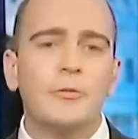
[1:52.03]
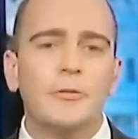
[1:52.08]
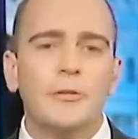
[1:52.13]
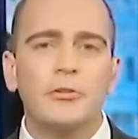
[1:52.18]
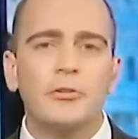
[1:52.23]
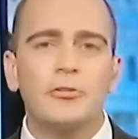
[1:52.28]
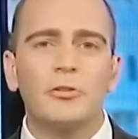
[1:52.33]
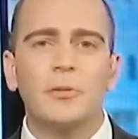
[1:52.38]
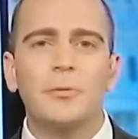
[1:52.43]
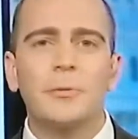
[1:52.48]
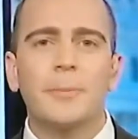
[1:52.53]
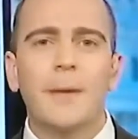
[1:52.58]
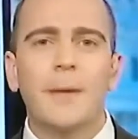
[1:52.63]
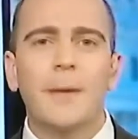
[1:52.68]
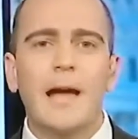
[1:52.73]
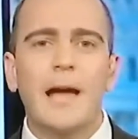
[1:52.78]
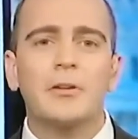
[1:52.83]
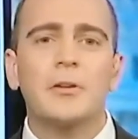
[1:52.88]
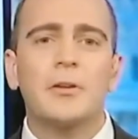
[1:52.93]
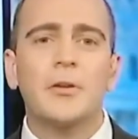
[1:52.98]
their criminal
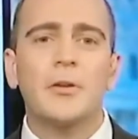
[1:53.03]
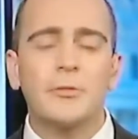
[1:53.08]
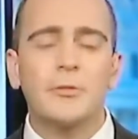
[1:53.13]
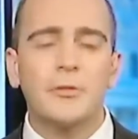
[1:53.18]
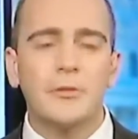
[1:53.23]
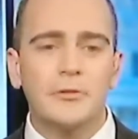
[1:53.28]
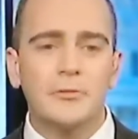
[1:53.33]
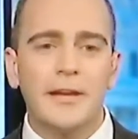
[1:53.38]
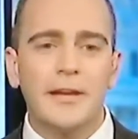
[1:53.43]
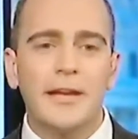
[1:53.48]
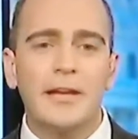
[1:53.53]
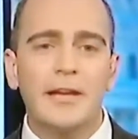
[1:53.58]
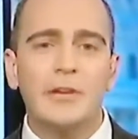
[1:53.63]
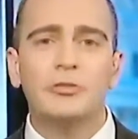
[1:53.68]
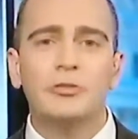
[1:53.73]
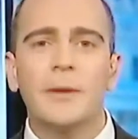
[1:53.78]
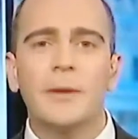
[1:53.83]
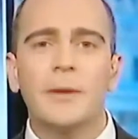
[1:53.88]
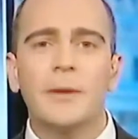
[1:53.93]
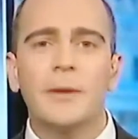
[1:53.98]
background, because of their
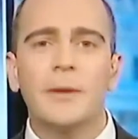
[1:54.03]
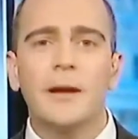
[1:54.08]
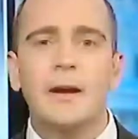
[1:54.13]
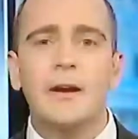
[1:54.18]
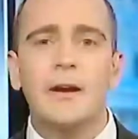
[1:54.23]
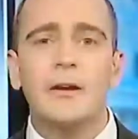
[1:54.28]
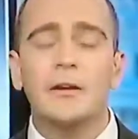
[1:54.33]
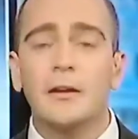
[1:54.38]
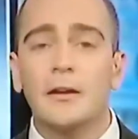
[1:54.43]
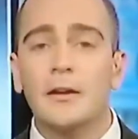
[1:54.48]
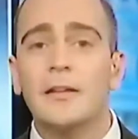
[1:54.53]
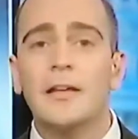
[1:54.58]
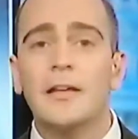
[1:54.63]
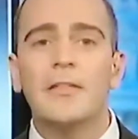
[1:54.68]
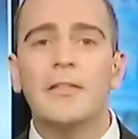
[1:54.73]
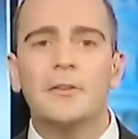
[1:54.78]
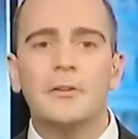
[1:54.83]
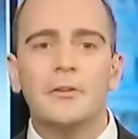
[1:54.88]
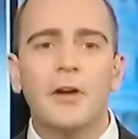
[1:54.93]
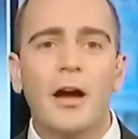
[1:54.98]
danger to America.
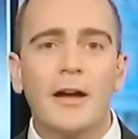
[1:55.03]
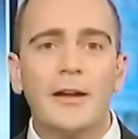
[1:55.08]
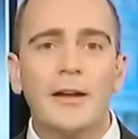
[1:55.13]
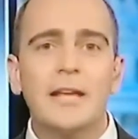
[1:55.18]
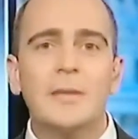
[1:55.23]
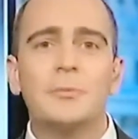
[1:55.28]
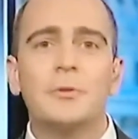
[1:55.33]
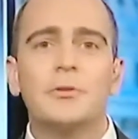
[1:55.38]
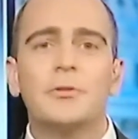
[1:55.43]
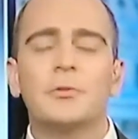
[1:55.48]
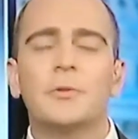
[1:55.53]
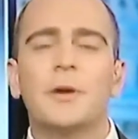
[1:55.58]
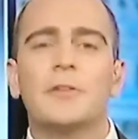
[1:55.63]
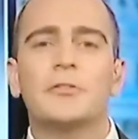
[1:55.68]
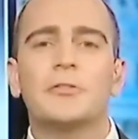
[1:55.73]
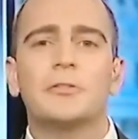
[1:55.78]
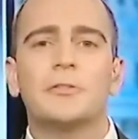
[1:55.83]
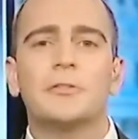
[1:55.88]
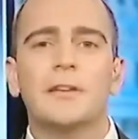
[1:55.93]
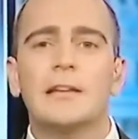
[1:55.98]
They're unable to
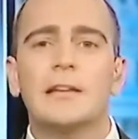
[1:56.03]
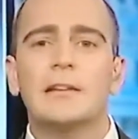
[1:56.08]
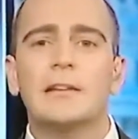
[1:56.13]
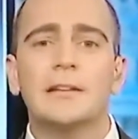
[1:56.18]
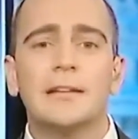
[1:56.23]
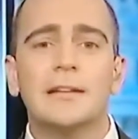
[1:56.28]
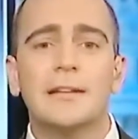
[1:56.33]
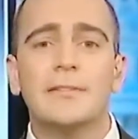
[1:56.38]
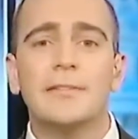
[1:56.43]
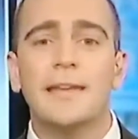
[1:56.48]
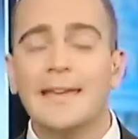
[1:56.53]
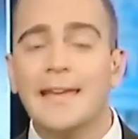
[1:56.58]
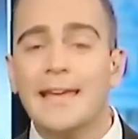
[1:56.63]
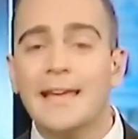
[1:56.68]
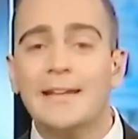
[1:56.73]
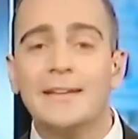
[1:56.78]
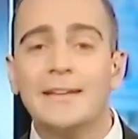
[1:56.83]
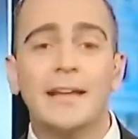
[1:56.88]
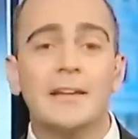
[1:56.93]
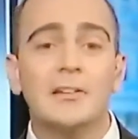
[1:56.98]
enter legally. They
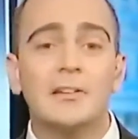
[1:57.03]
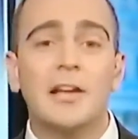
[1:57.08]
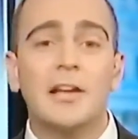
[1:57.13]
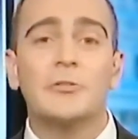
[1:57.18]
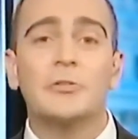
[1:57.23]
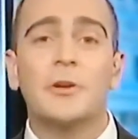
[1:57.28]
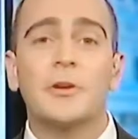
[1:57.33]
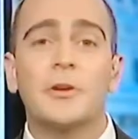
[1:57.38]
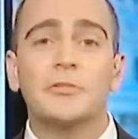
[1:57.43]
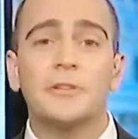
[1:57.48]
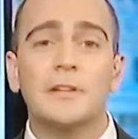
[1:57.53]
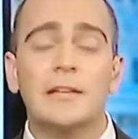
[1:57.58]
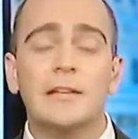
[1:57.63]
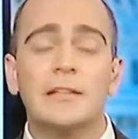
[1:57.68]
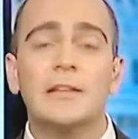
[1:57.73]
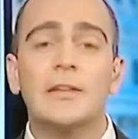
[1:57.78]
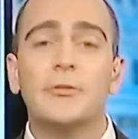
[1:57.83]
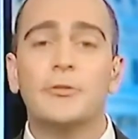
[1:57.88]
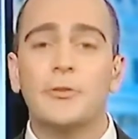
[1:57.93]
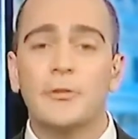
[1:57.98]
can't get allowed to enter
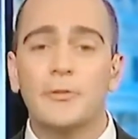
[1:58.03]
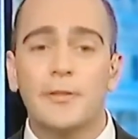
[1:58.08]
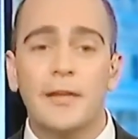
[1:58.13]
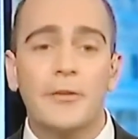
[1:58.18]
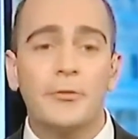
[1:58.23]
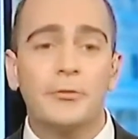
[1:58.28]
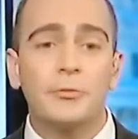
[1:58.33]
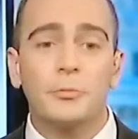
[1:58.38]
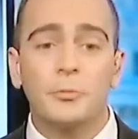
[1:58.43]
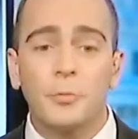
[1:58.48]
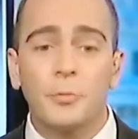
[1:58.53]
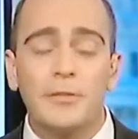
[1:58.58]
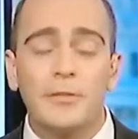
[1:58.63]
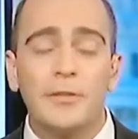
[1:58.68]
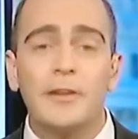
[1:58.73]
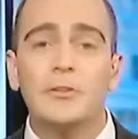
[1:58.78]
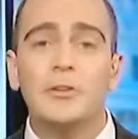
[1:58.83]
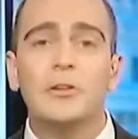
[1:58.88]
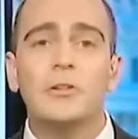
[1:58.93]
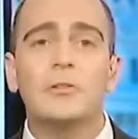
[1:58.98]
legally, so that's what
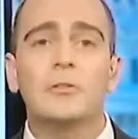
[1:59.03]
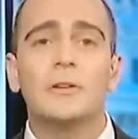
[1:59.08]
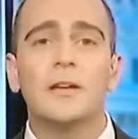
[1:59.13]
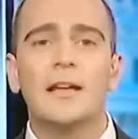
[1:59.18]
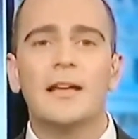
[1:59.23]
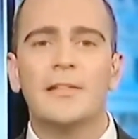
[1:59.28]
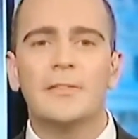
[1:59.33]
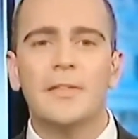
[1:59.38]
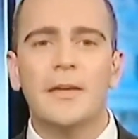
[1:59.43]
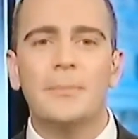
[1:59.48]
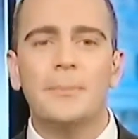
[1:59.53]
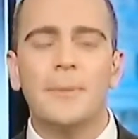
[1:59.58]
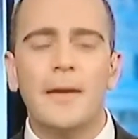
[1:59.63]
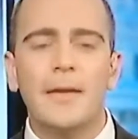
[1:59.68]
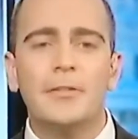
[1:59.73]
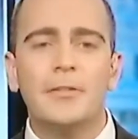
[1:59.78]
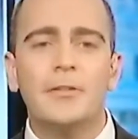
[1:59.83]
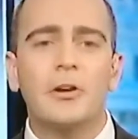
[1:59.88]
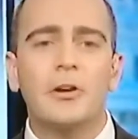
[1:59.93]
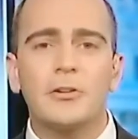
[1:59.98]
they do. They
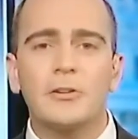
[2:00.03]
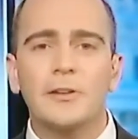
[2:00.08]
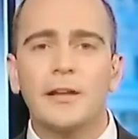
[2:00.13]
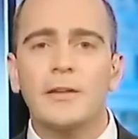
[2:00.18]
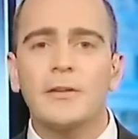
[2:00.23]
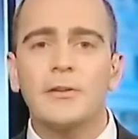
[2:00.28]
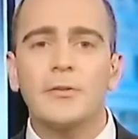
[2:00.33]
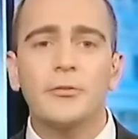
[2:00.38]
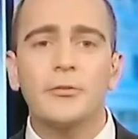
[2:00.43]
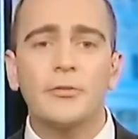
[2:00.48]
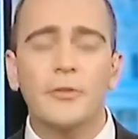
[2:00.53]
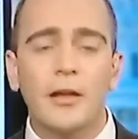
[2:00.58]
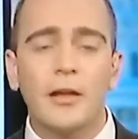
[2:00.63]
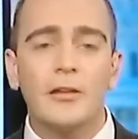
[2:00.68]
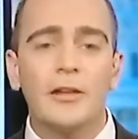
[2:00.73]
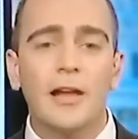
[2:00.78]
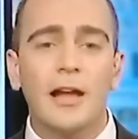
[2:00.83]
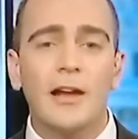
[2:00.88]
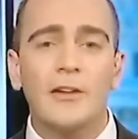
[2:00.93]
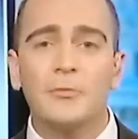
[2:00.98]
pay the cartels a
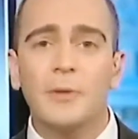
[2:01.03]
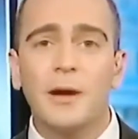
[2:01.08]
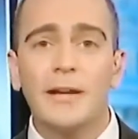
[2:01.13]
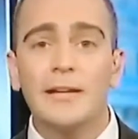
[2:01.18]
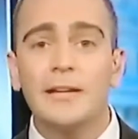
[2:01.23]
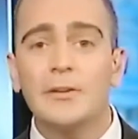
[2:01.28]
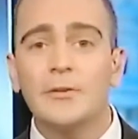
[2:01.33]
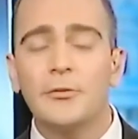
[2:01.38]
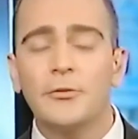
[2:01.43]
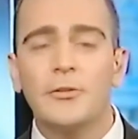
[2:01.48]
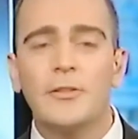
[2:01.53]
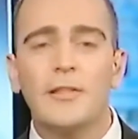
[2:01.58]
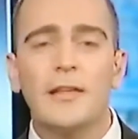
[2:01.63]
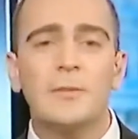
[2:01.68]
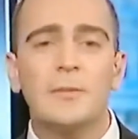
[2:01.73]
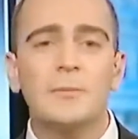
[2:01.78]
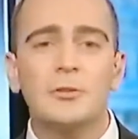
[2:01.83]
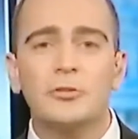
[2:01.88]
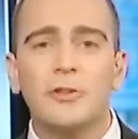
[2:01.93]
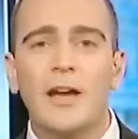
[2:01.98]
lot of money so they
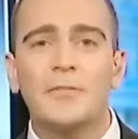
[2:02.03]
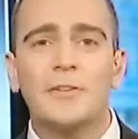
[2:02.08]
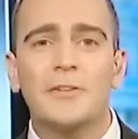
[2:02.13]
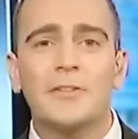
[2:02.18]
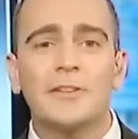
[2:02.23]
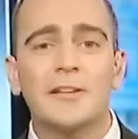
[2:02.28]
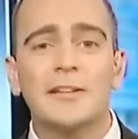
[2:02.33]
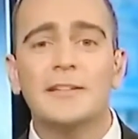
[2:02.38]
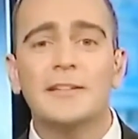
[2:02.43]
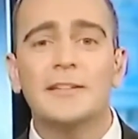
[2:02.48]
can be trafficked in